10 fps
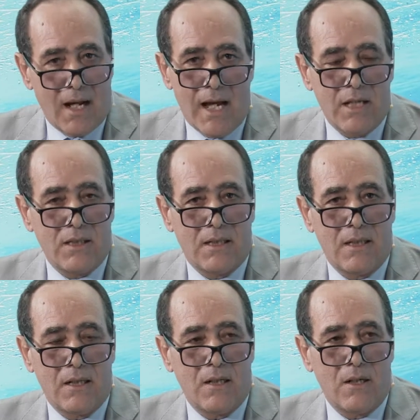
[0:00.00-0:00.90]
and
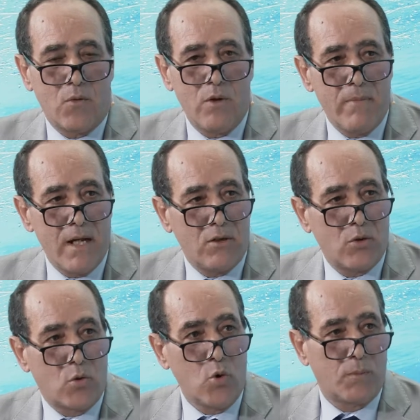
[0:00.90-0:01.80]
we made a
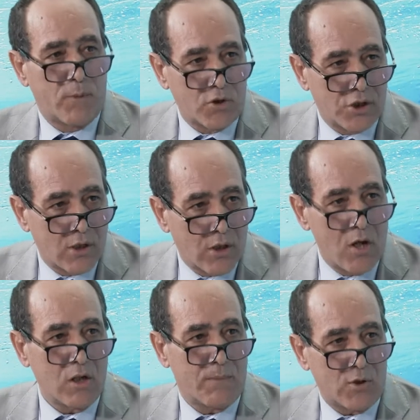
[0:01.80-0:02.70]
good project,
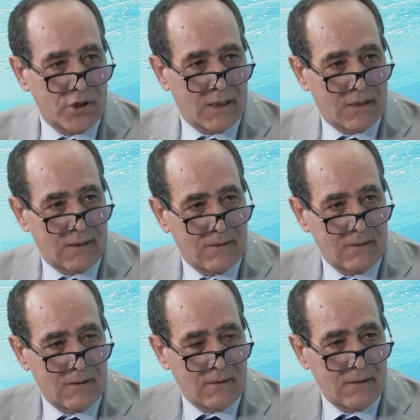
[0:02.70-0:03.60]
long project.
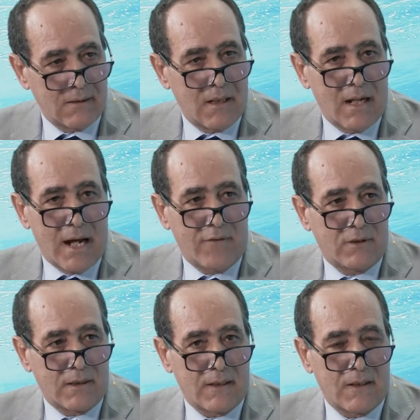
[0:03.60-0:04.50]

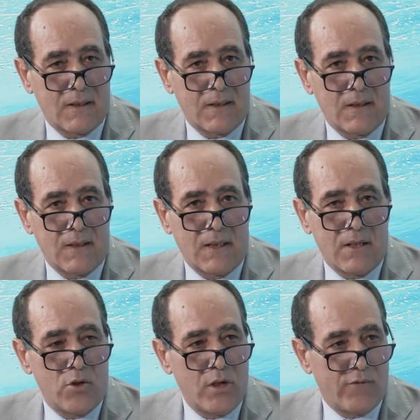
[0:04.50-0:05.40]
After
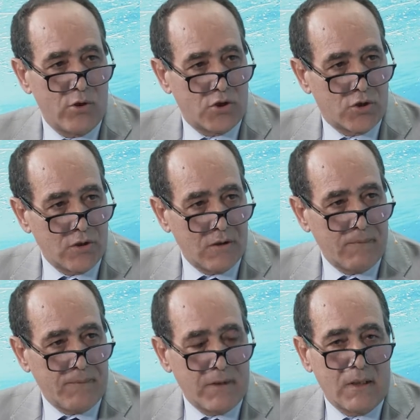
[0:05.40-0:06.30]
the revolution,
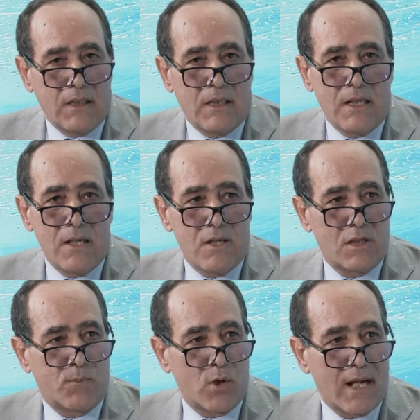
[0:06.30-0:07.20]

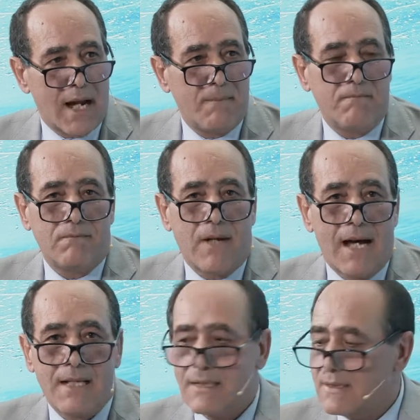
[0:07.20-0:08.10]
this program
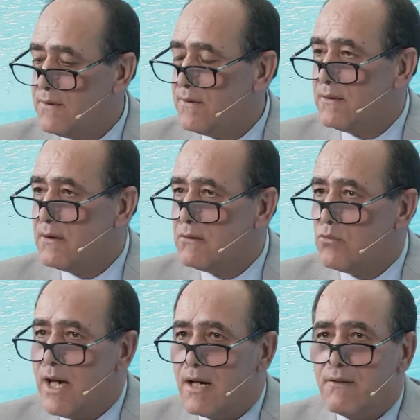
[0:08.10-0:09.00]
has
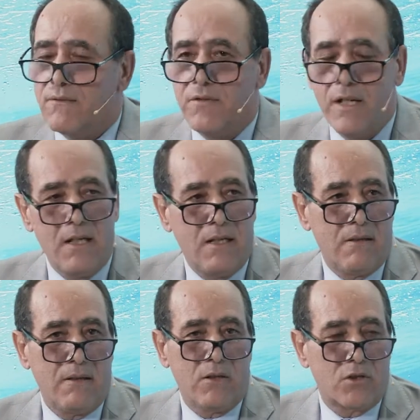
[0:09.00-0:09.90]
were very
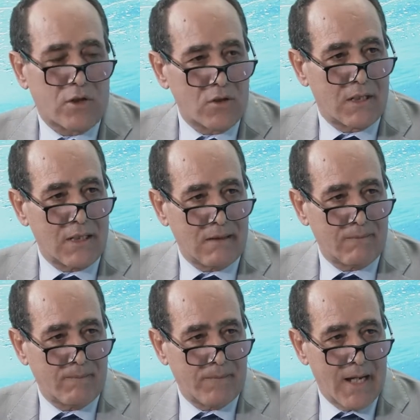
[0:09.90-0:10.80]
strongly,
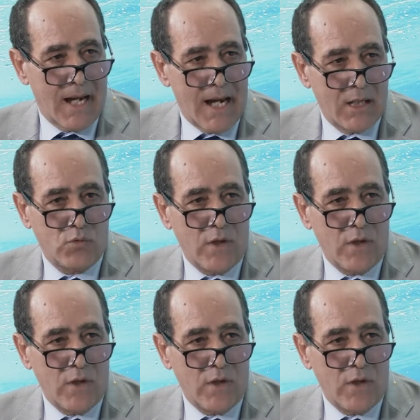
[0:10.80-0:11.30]
and